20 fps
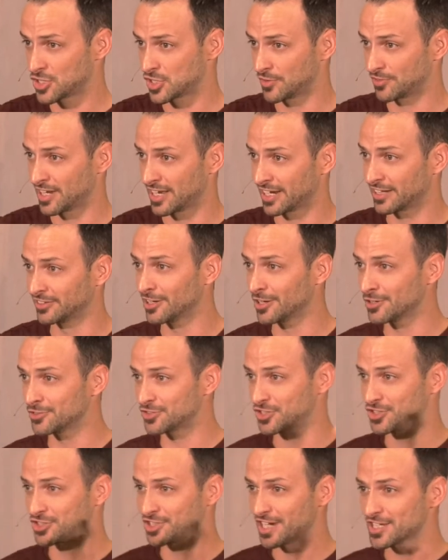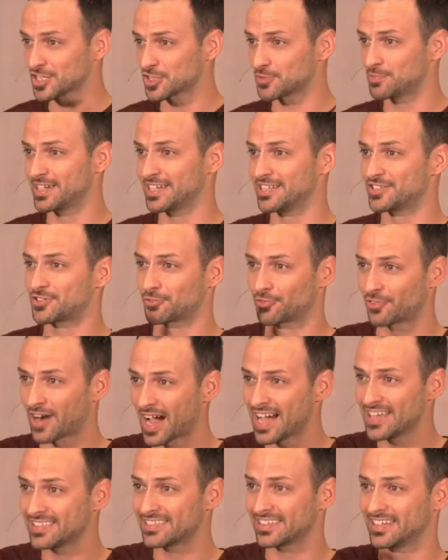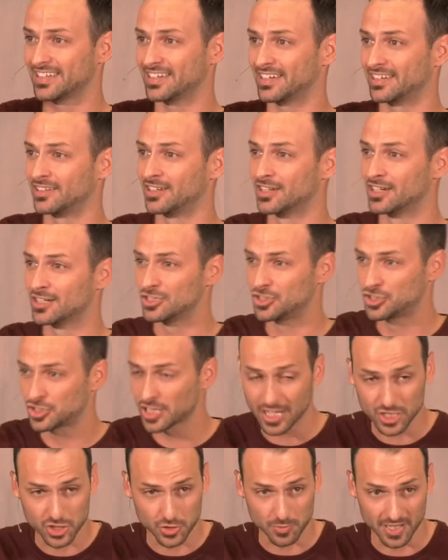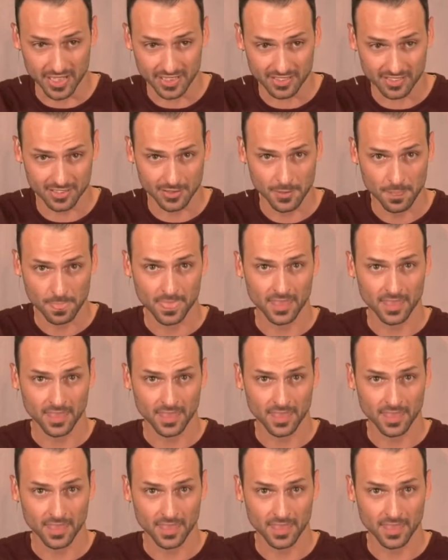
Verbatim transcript: So if you're taking notes, just means right in judgment.